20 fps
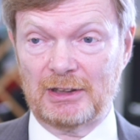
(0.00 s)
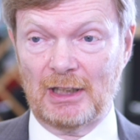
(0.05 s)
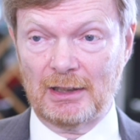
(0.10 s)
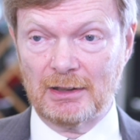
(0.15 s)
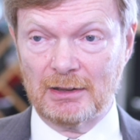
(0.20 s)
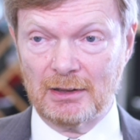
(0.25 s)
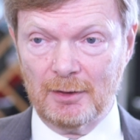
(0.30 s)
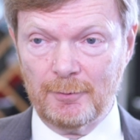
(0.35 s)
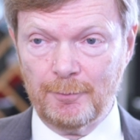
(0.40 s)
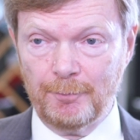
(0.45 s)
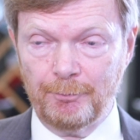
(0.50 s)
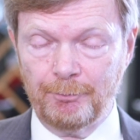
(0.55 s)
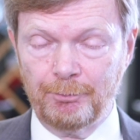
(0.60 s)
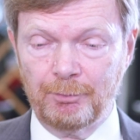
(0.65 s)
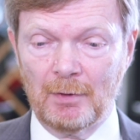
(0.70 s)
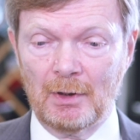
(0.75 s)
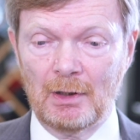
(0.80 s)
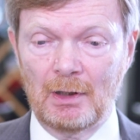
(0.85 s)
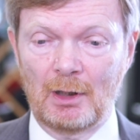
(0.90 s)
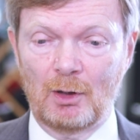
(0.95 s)
Centre.
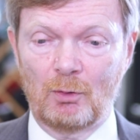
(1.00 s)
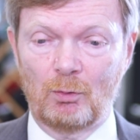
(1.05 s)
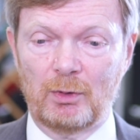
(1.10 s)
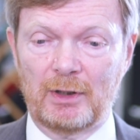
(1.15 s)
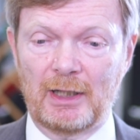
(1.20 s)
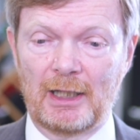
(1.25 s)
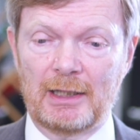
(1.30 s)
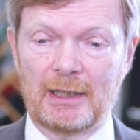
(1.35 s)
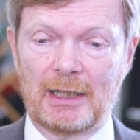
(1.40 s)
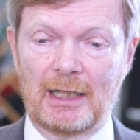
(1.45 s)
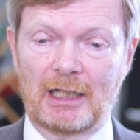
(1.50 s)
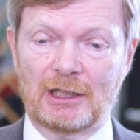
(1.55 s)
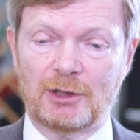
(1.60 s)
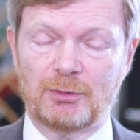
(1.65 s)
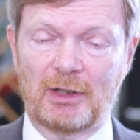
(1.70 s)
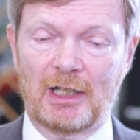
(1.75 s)
Within that,